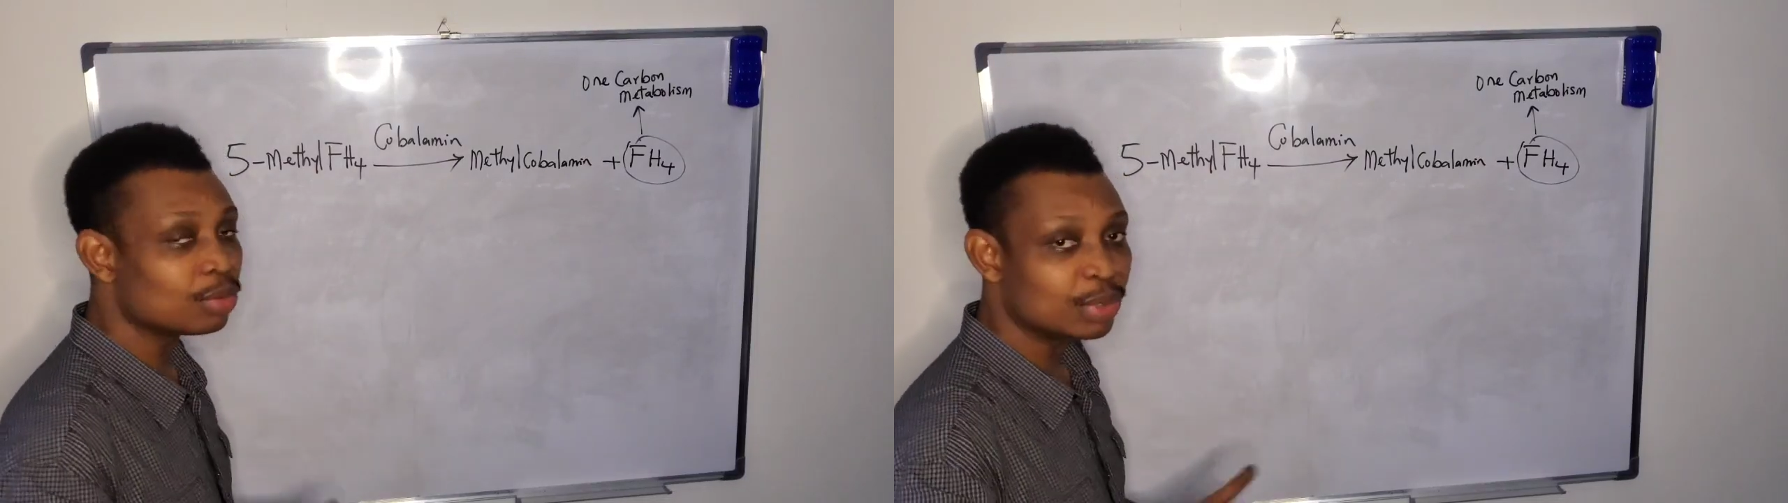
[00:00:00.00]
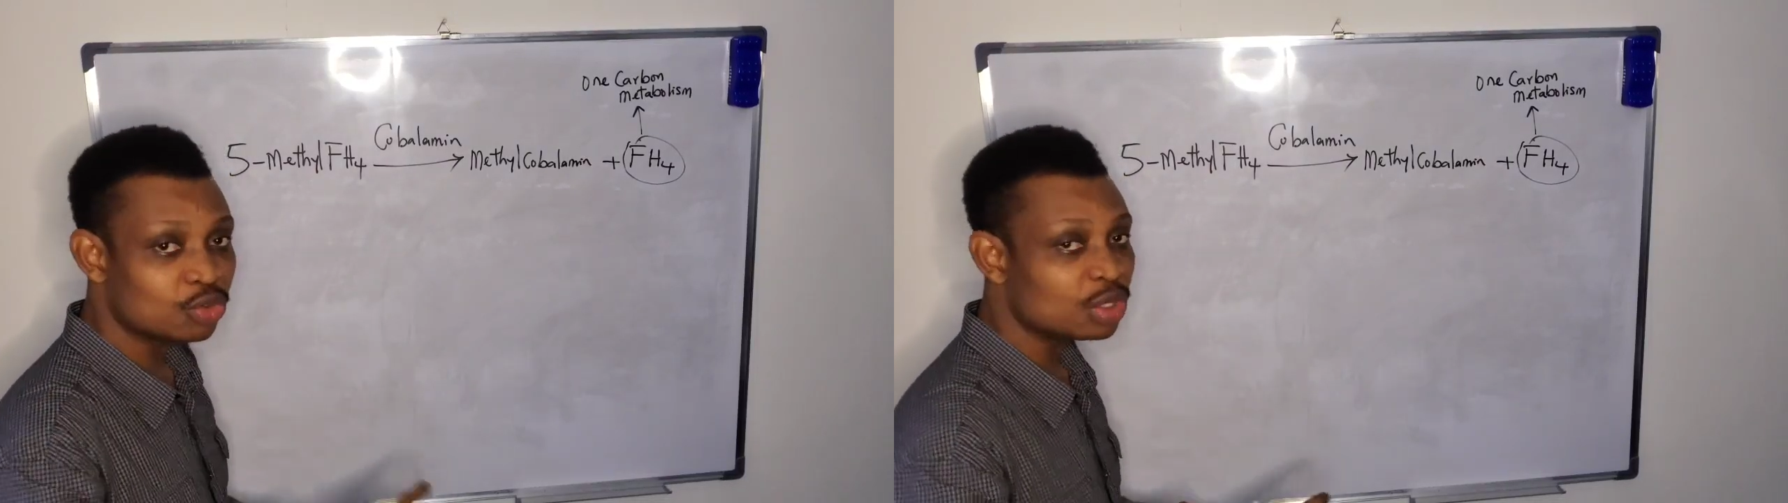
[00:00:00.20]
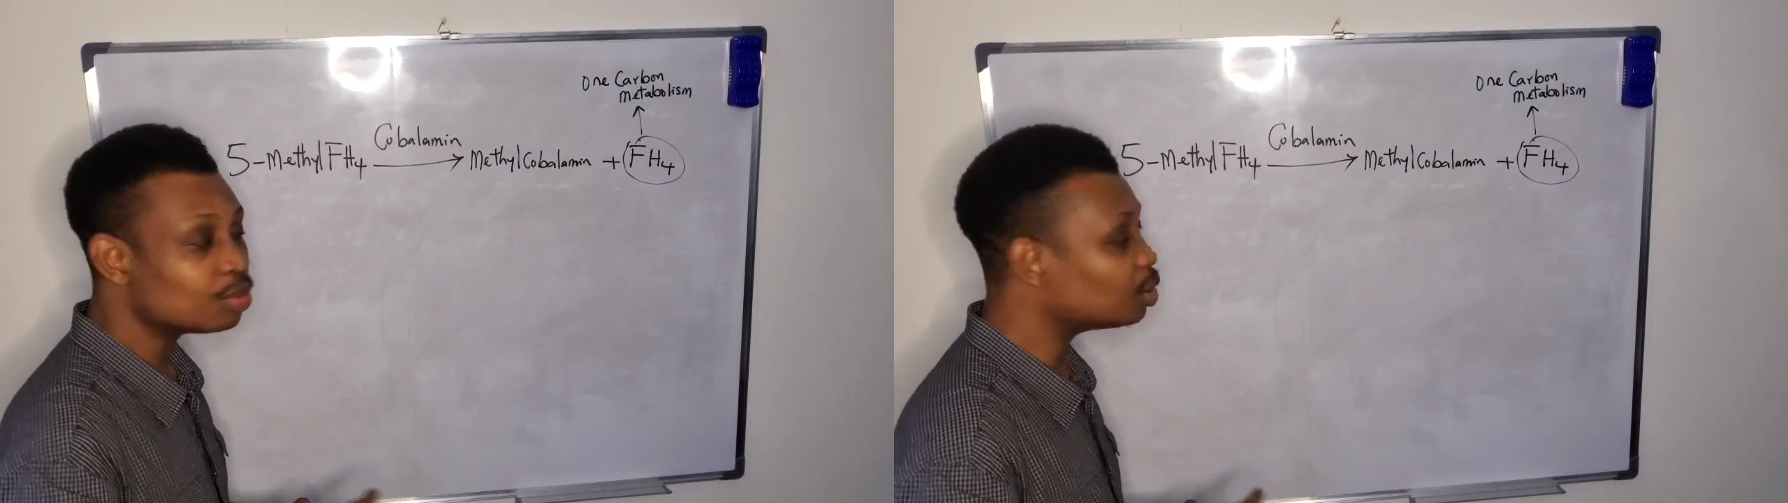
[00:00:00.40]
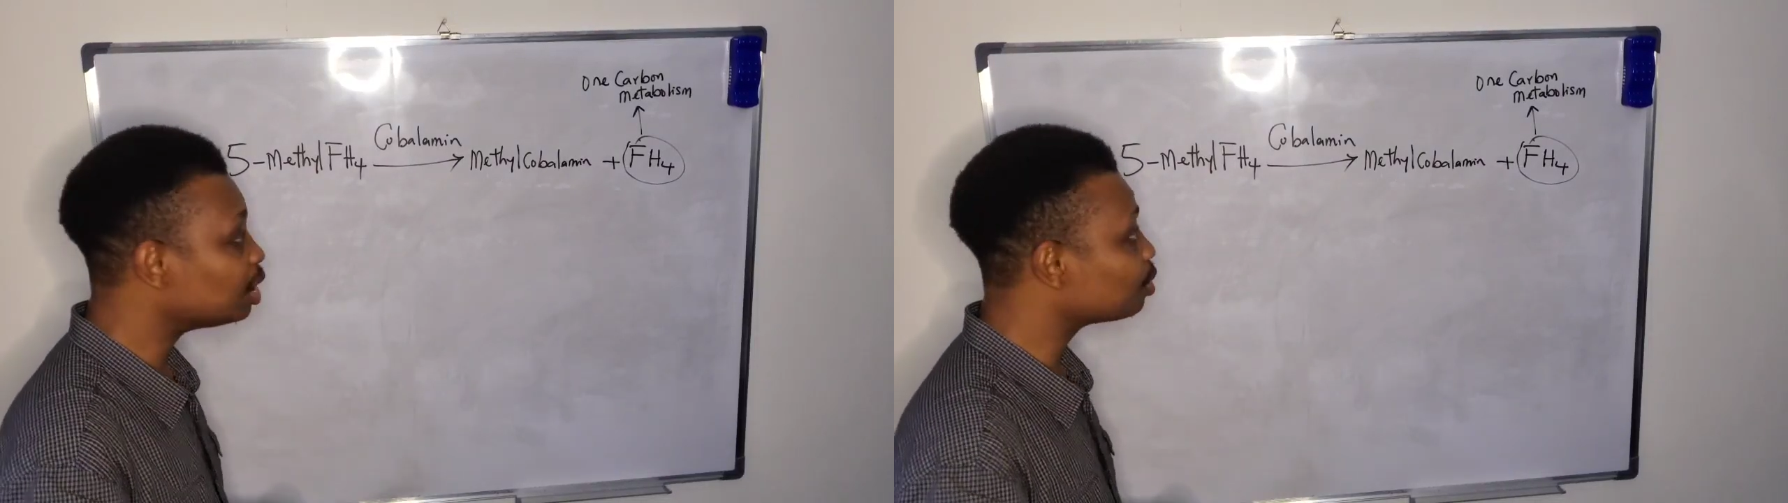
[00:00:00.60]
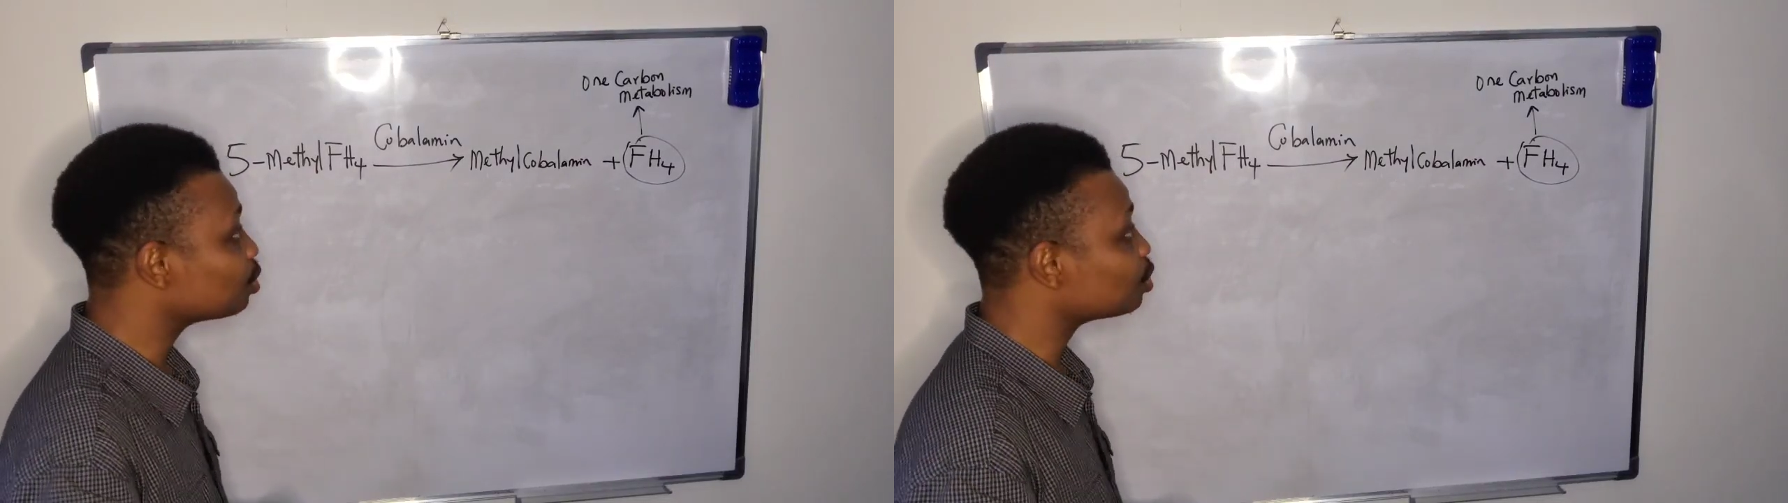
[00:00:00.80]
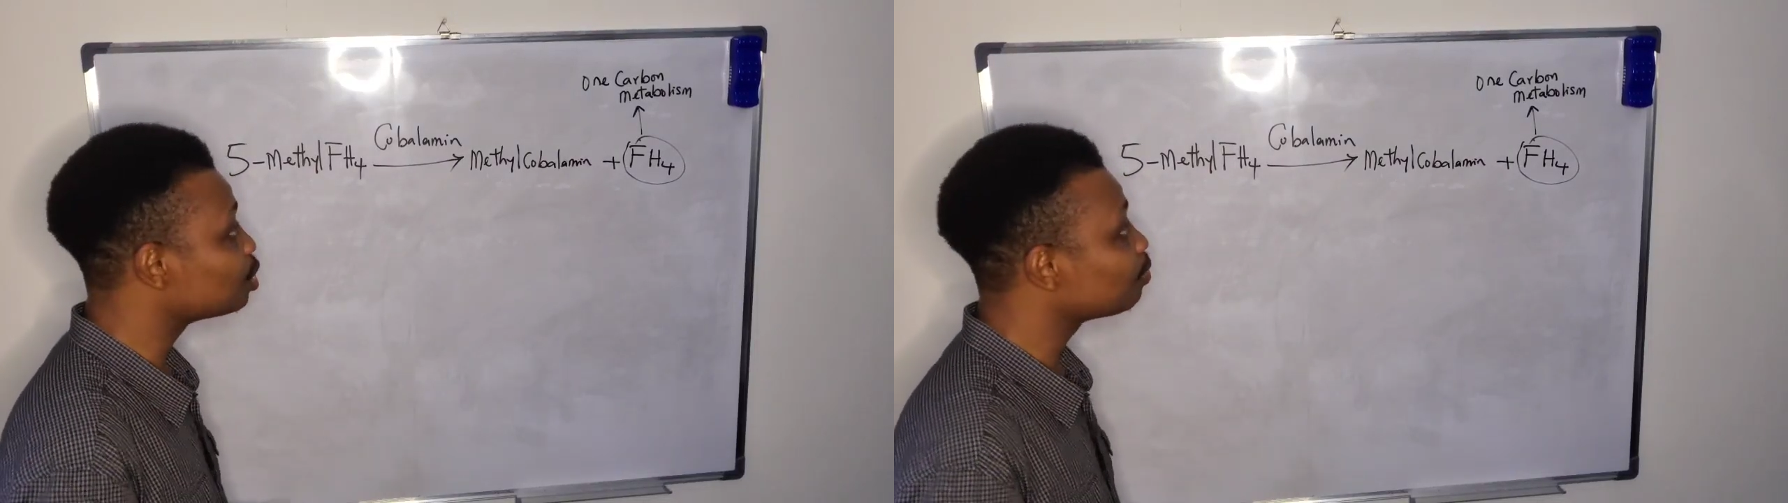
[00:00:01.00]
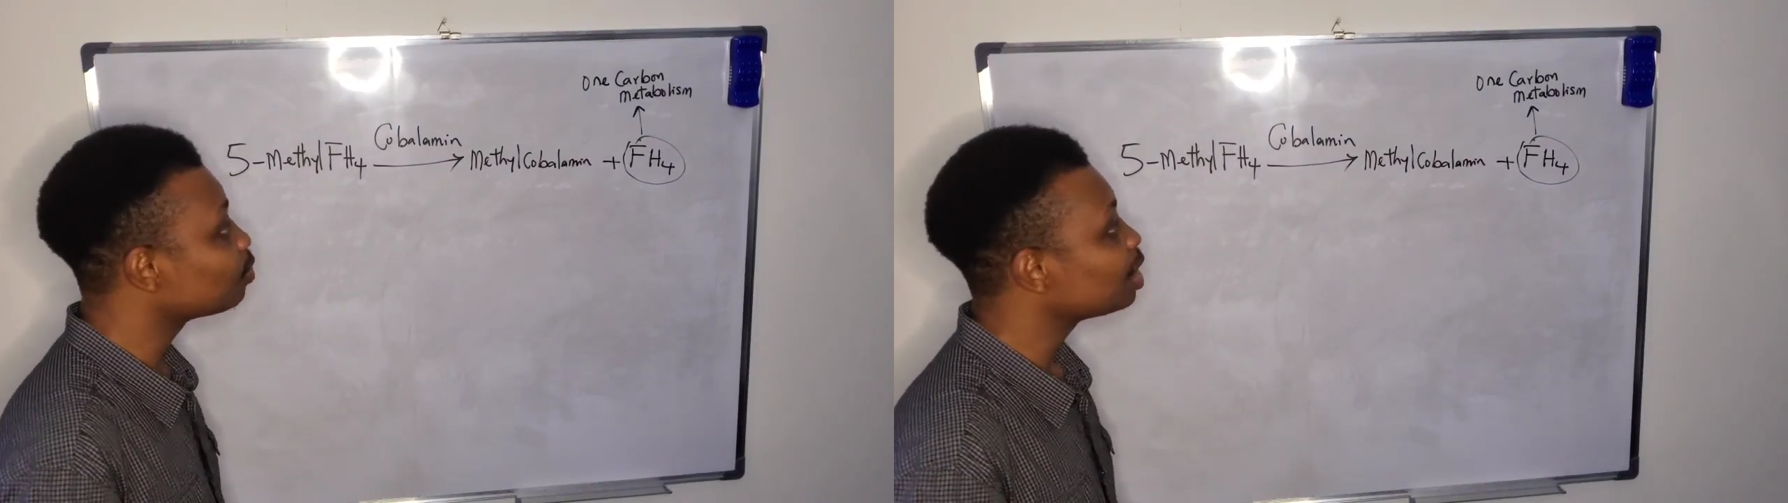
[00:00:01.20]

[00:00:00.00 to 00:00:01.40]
between molecules,